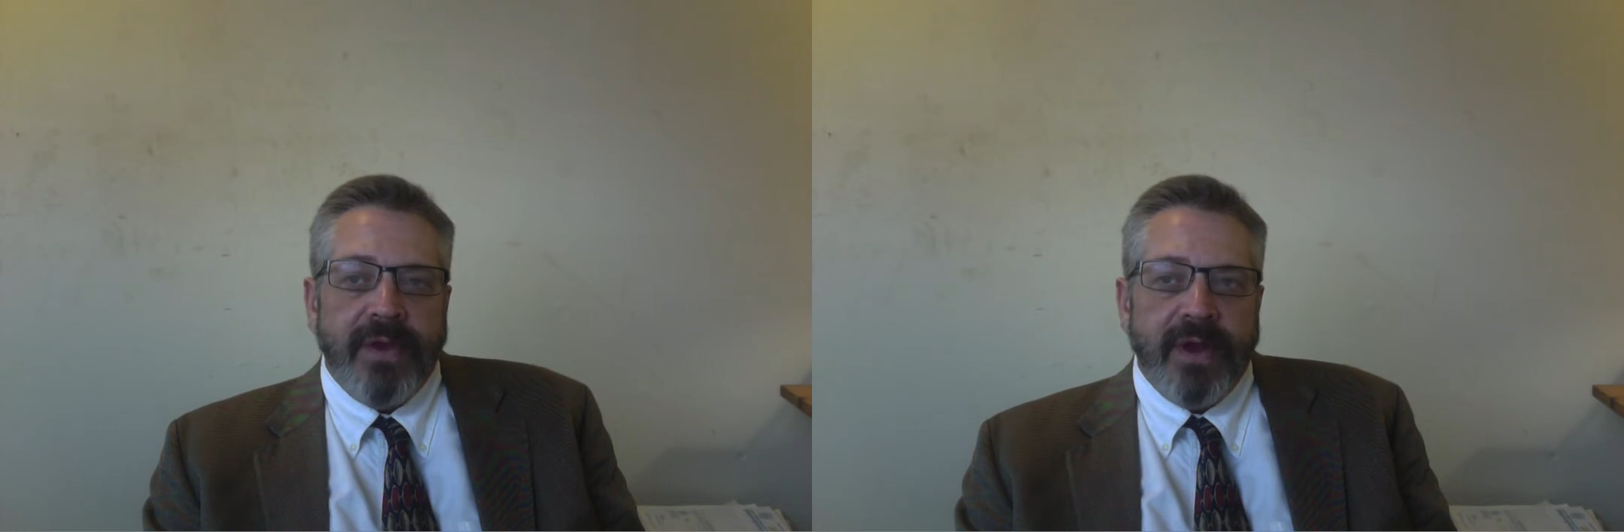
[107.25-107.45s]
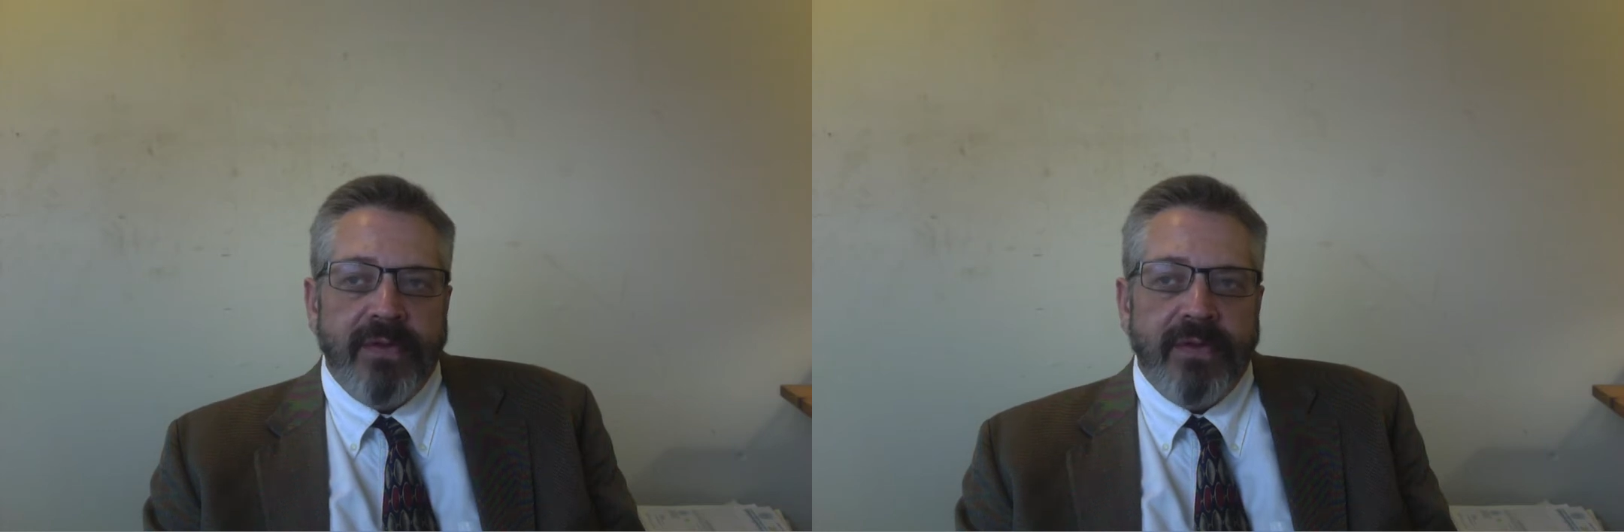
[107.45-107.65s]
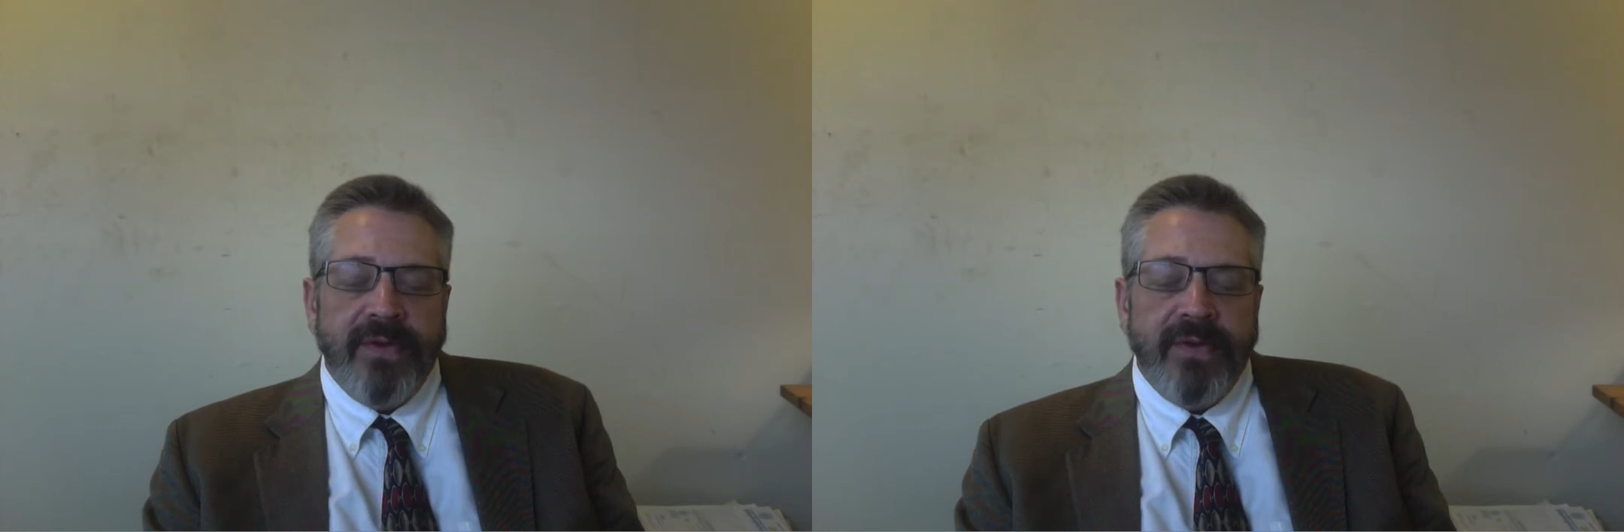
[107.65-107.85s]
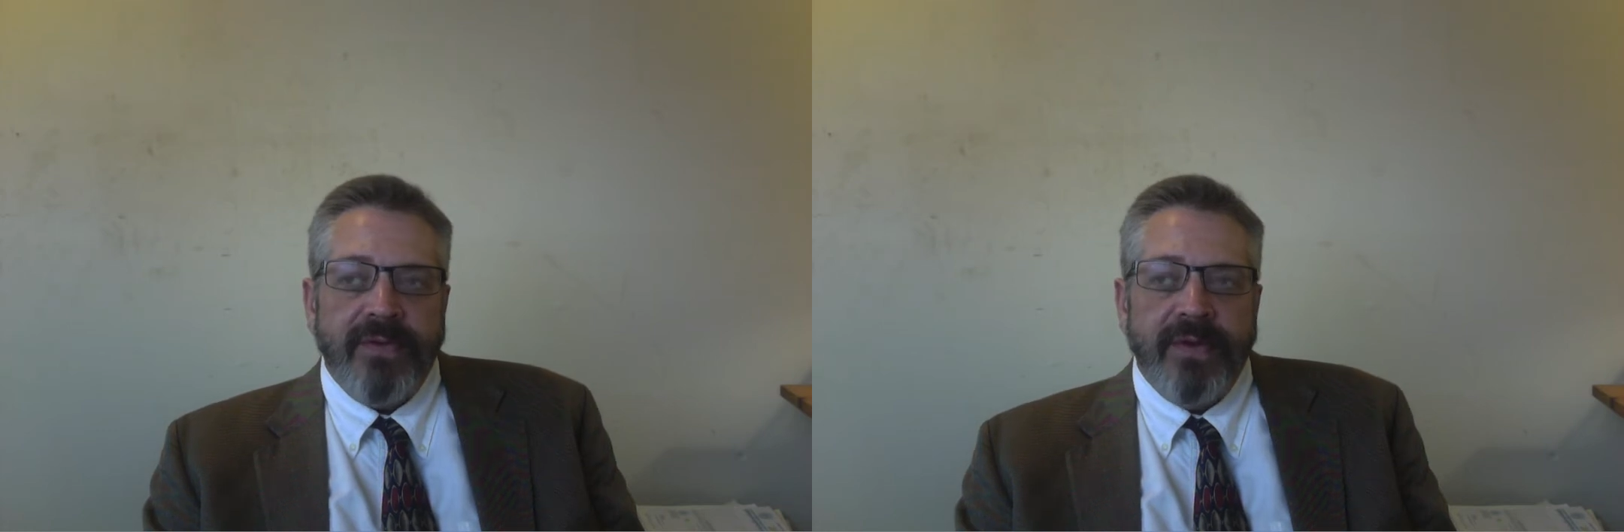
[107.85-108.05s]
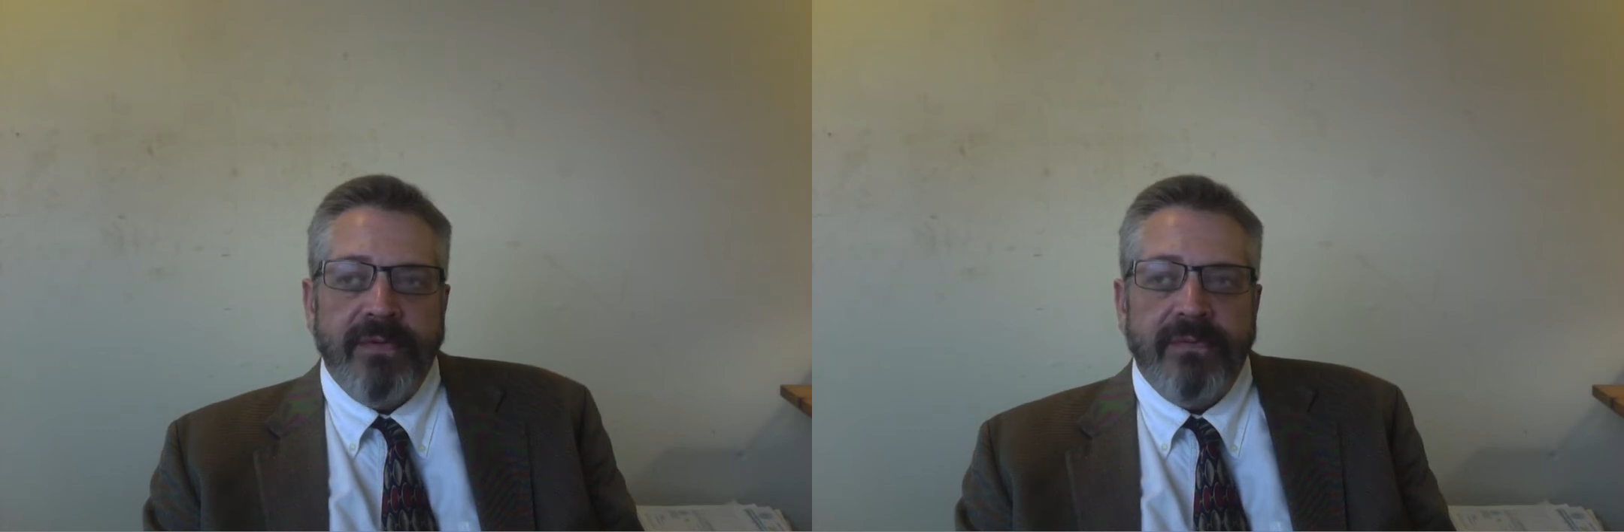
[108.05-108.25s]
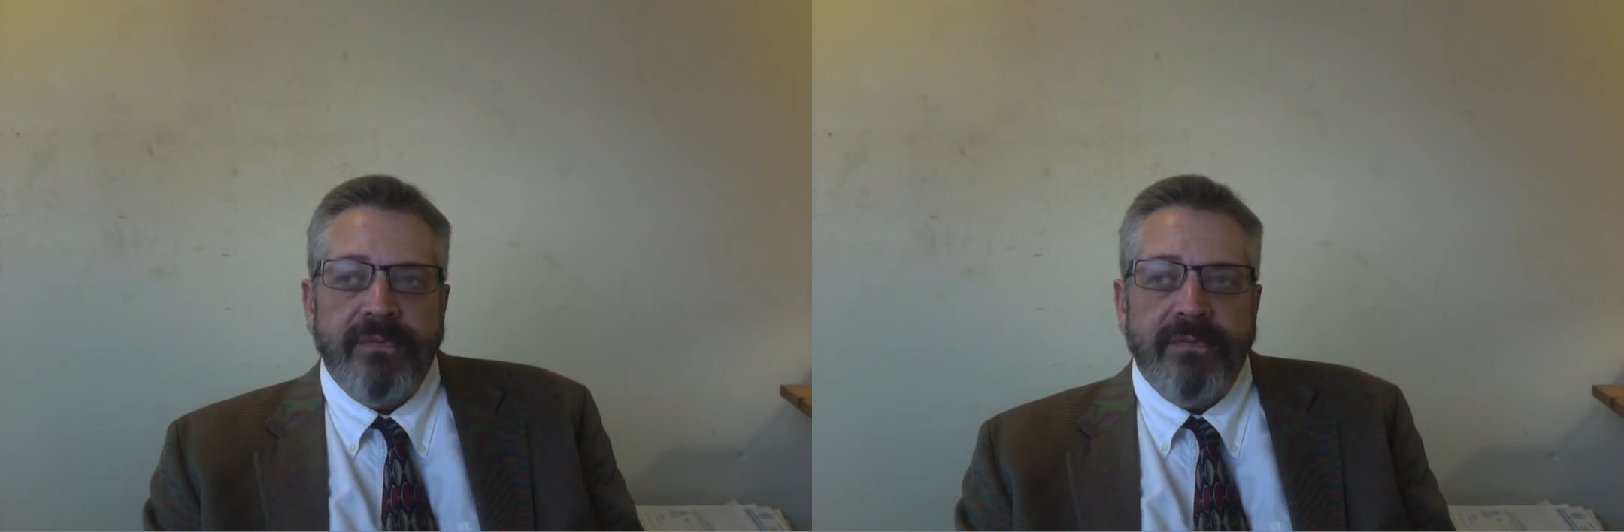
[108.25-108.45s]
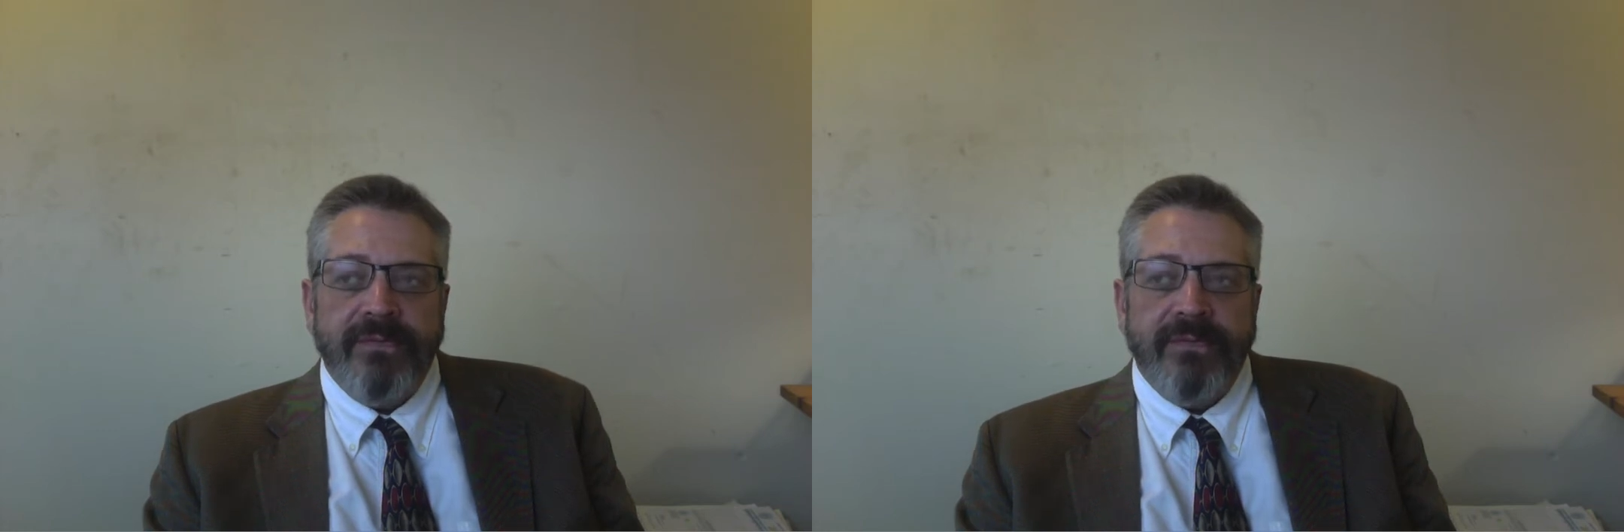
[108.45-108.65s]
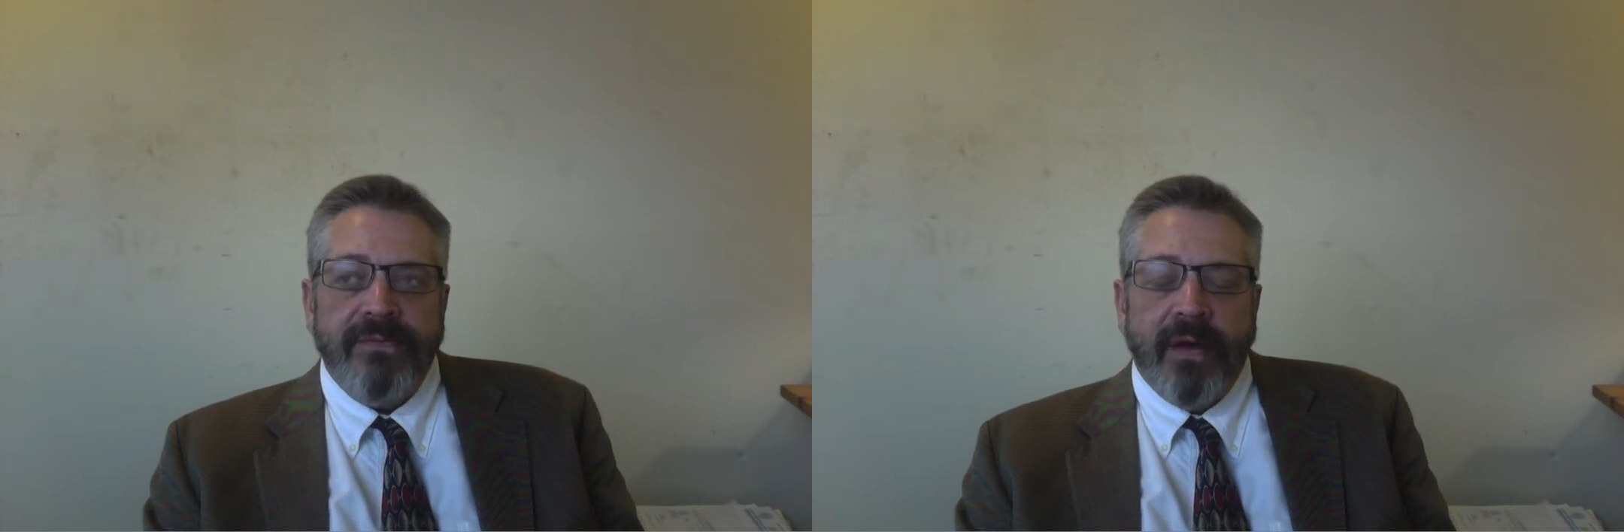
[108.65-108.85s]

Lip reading: the decisions